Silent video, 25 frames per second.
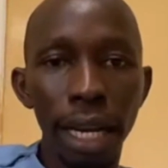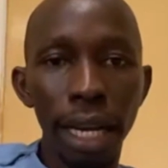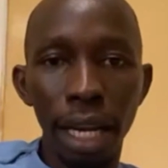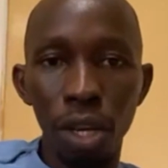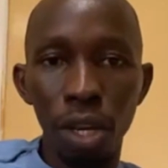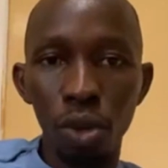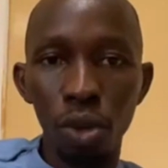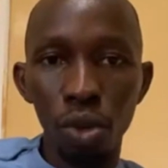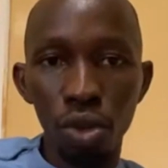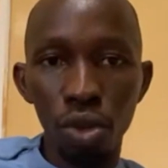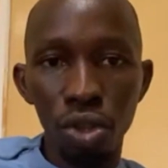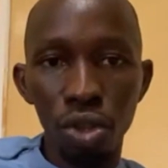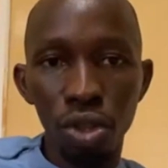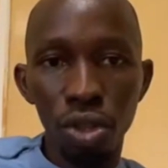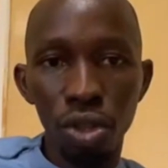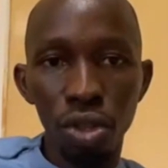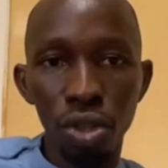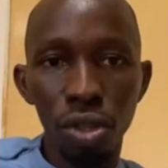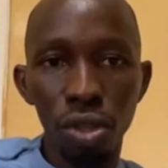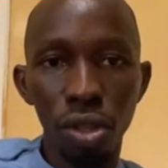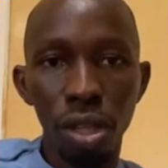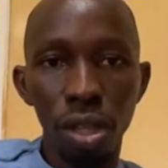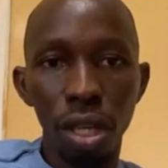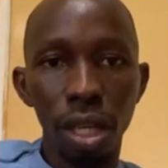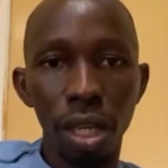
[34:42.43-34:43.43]
As we
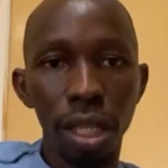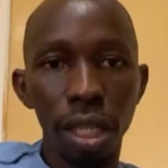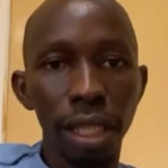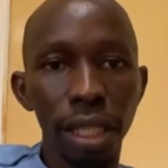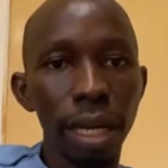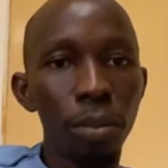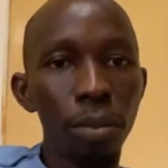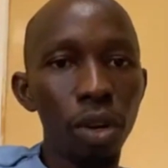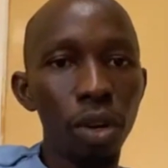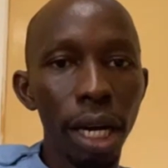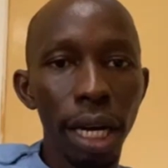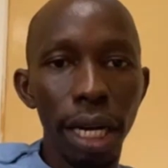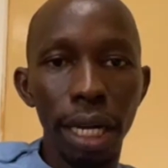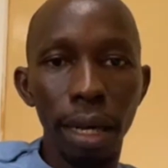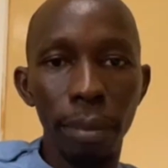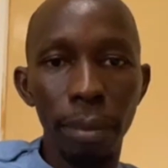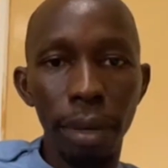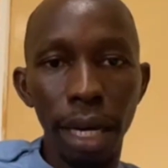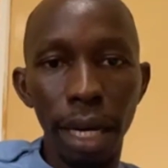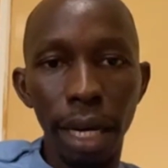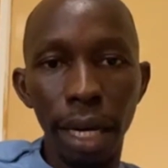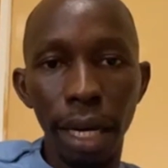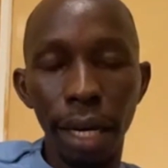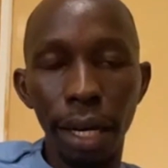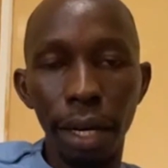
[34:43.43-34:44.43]
get a victory in that
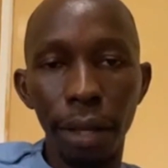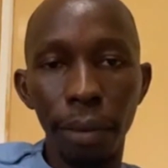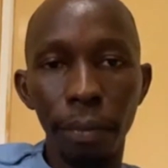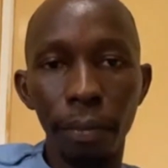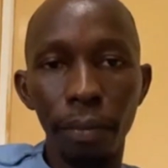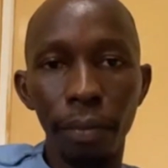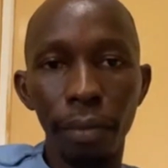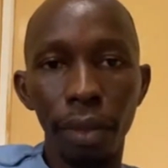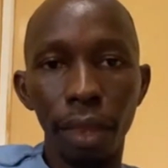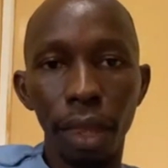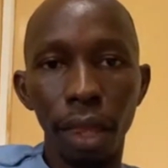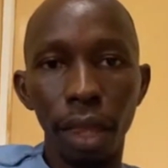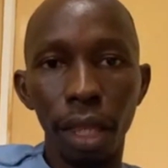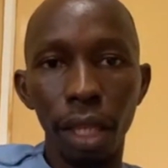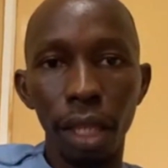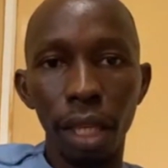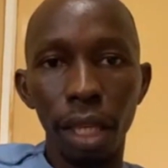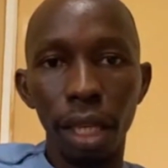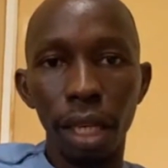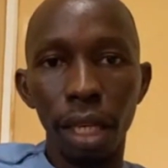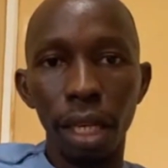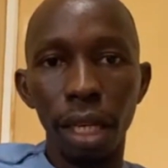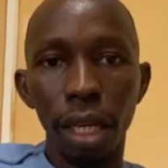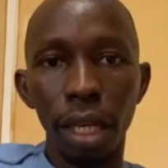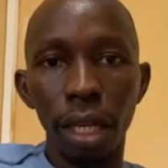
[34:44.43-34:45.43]
game, they know more. We Sierra
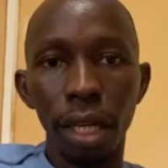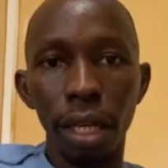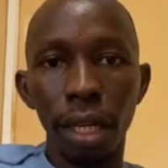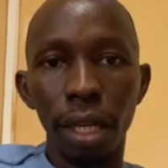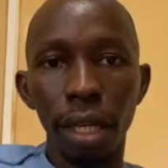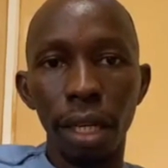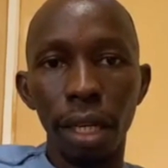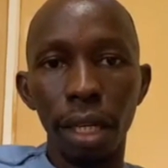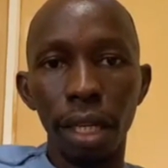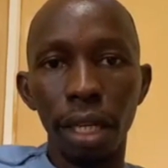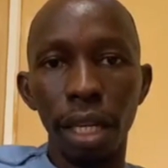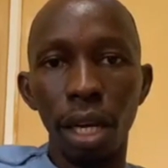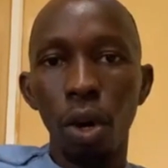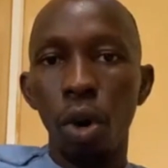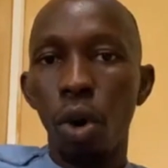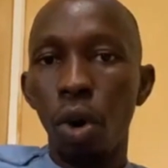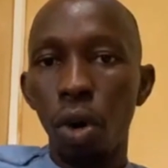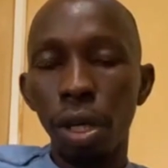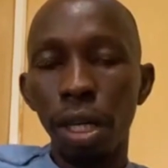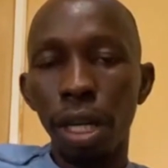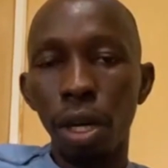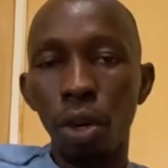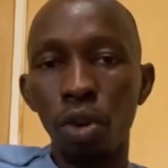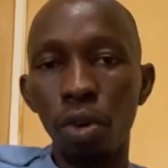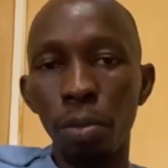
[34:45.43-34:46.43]
Leoneans they pass
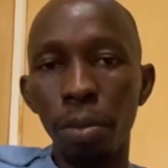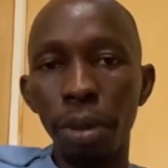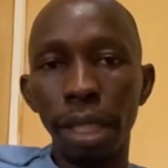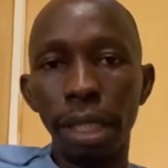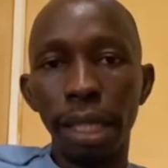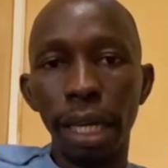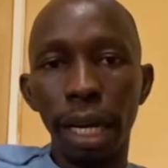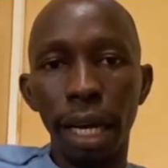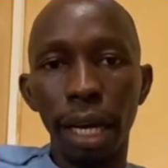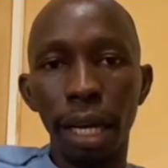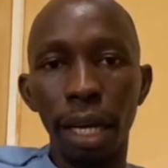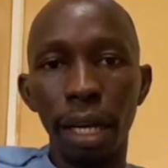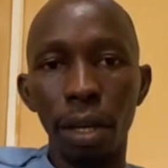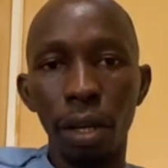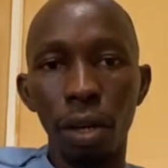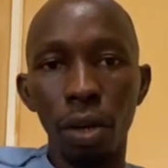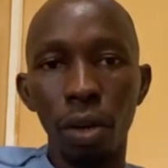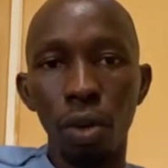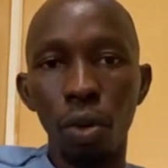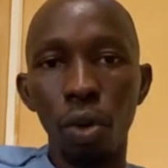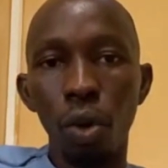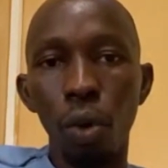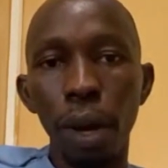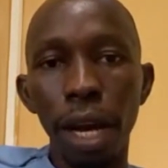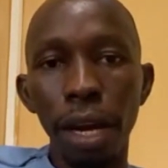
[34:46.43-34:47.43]
celebrate. They
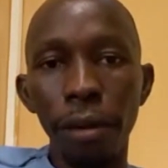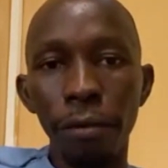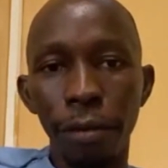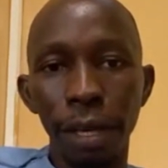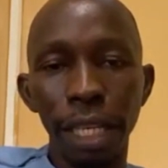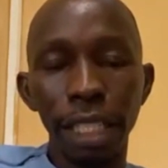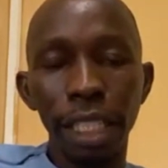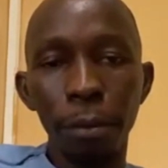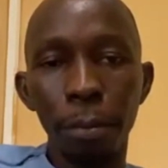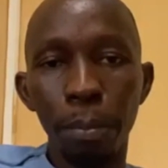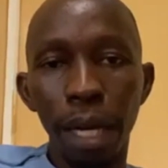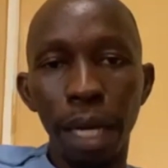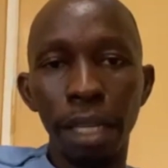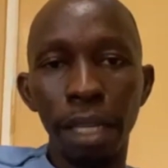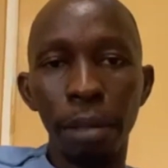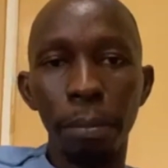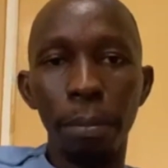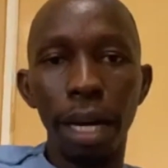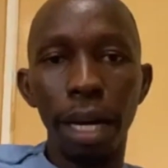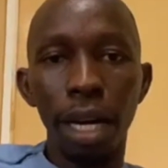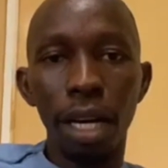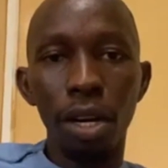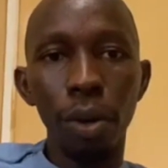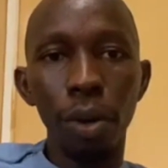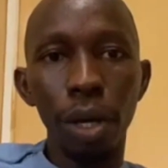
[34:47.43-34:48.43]
run, they go meet that
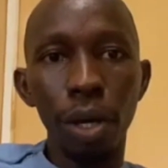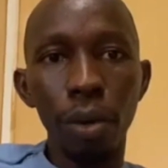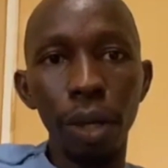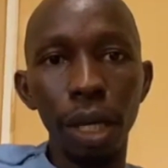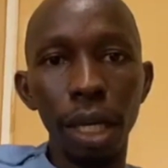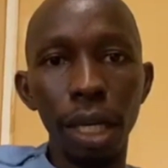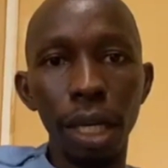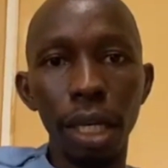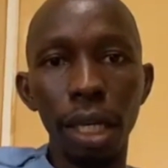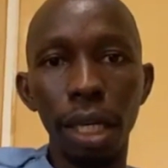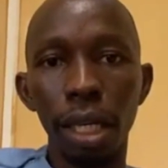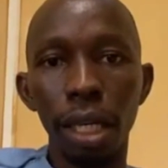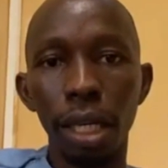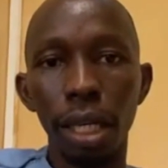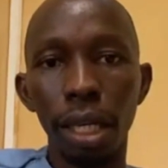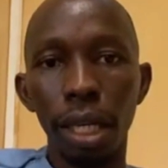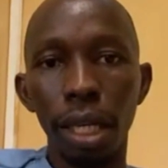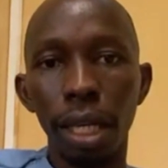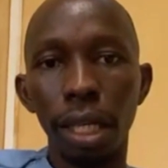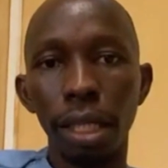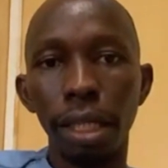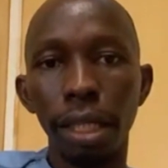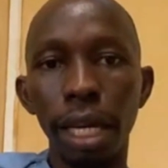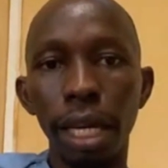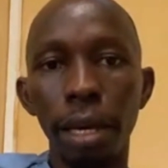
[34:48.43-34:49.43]
partner in house,
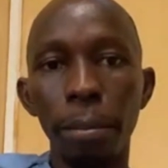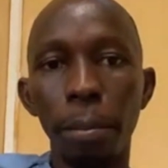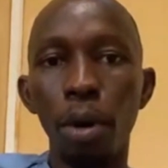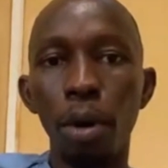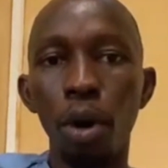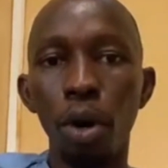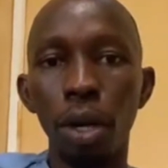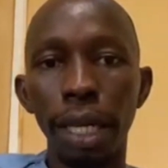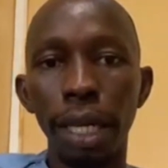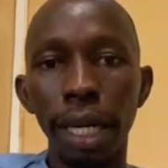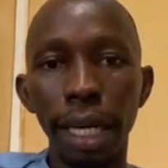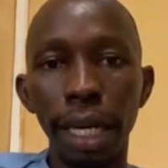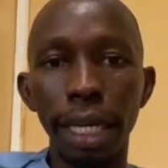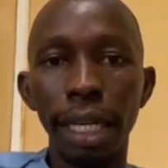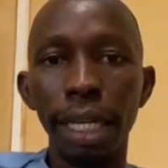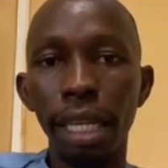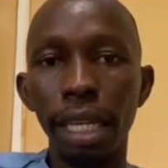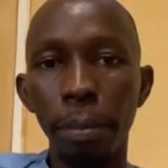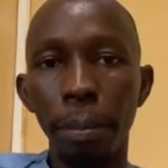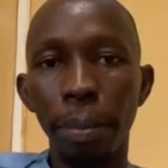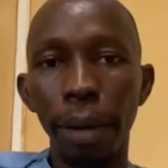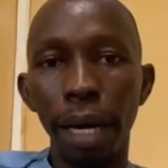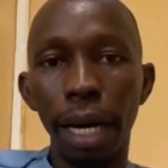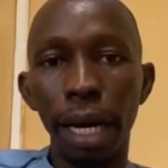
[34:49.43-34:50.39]
Samora Kamara.